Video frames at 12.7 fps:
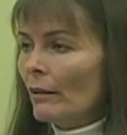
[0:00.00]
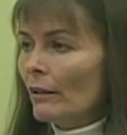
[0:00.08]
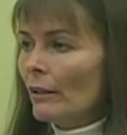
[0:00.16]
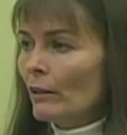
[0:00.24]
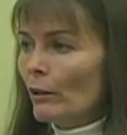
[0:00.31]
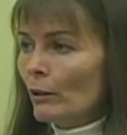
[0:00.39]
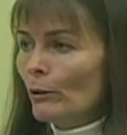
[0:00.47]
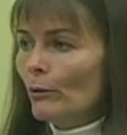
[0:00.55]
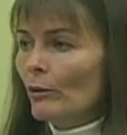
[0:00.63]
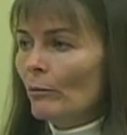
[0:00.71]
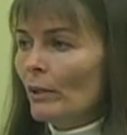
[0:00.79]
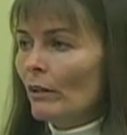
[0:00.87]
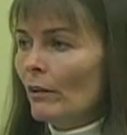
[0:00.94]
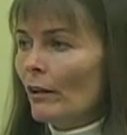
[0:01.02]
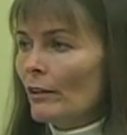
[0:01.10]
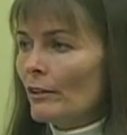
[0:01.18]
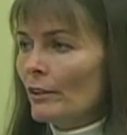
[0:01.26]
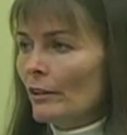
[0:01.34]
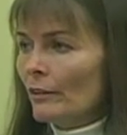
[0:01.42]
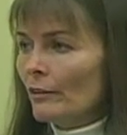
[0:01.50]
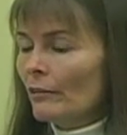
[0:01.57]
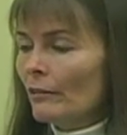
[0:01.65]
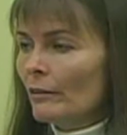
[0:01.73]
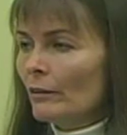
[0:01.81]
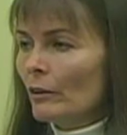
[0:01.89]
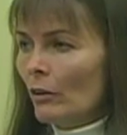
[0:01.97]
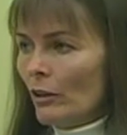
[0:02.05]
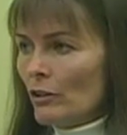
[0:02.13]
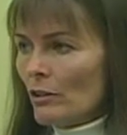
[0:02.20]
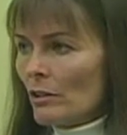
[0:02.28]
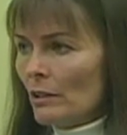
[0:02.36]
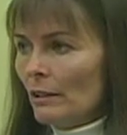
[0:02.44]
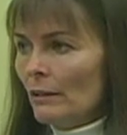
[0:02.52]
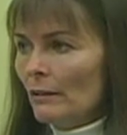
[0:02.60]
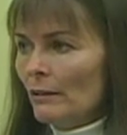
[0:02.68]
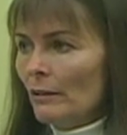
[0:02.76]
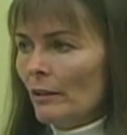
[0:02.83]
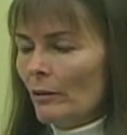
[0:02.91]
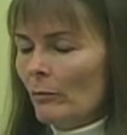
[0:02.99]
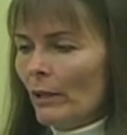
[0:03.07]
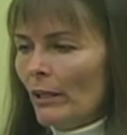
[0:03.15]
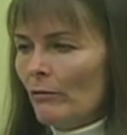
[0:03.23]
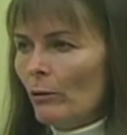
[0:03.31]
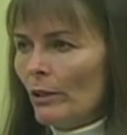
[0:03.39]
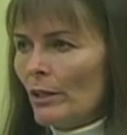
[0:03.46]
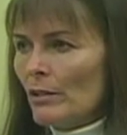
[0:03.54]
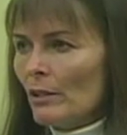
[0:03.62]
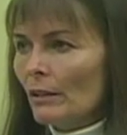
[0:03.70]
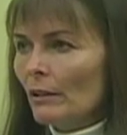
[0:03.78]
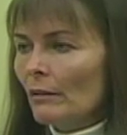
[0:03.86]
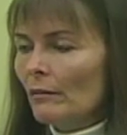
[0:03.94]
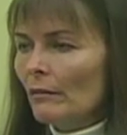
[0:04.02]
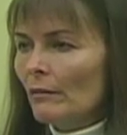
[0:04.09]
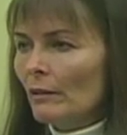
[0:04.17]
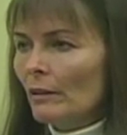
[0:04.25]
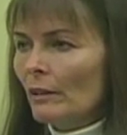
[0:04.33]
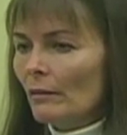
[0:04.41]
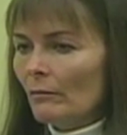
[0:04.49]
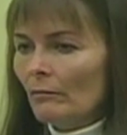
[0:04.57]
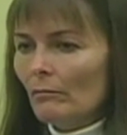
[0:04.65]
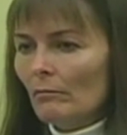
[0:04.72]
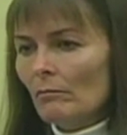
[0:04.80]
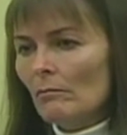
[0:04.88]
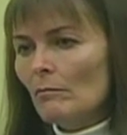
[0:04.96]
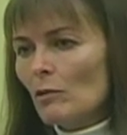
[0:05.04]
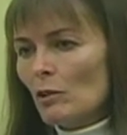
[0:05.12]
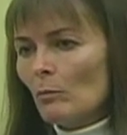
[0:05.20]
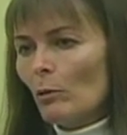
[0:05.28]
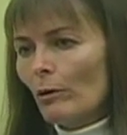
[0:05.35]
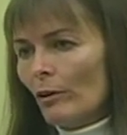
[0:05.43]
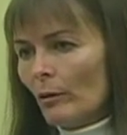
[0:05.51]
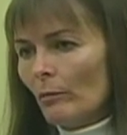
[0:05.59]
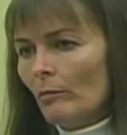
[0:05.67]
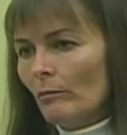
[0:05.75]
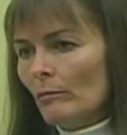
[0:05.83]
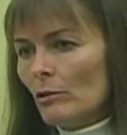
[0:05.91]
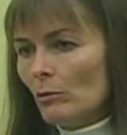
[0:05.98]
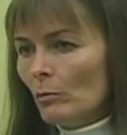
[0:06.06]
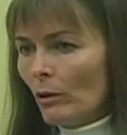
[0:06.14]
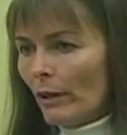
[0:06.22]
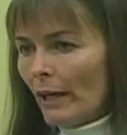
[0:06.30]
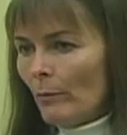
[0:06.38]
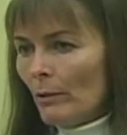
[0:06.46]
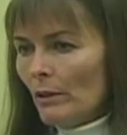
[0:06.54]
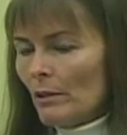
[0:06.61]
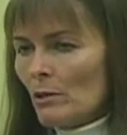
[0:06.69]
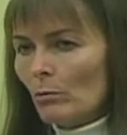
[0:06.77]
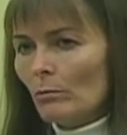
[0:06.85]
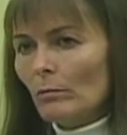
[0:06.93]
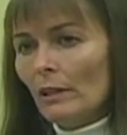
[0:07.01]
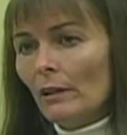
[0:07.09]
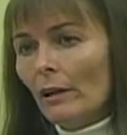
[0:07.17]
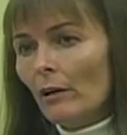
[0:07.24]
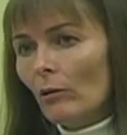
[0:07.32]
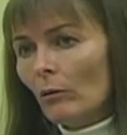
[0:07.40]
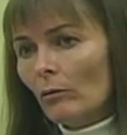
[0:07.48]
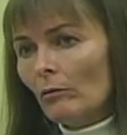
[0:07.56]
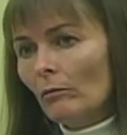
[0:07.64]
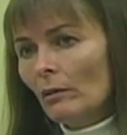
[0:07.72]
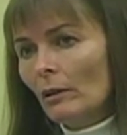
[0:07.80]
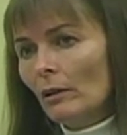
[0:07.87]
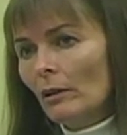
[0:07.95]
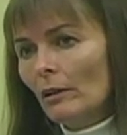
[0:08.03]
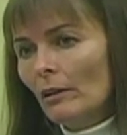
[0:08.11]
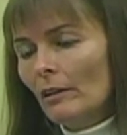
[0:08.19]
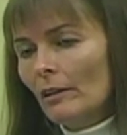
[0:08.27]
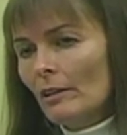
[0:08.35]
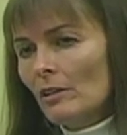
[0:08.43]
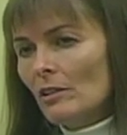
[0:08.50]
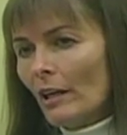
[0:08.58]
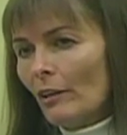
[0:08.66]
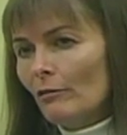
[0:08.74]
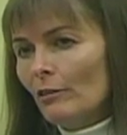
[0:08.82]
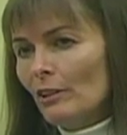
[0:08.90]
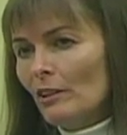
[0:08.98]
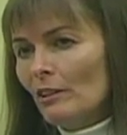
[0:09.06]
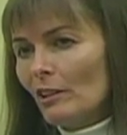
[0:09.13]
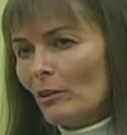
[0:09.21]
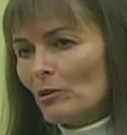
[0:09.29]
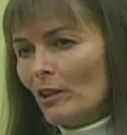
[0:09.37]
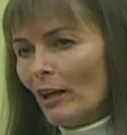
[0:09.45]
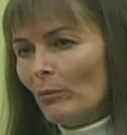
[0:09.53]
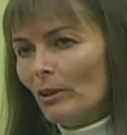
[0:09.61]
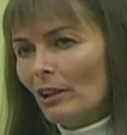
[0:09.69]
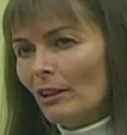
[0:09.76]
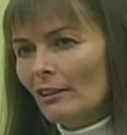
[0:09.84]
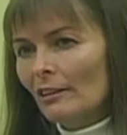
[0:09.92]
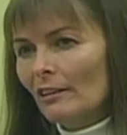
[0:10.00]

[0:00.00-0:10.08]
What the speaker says: include them in heart here, consciously and by voice, and it can support them to more happiness in their own set of details happening.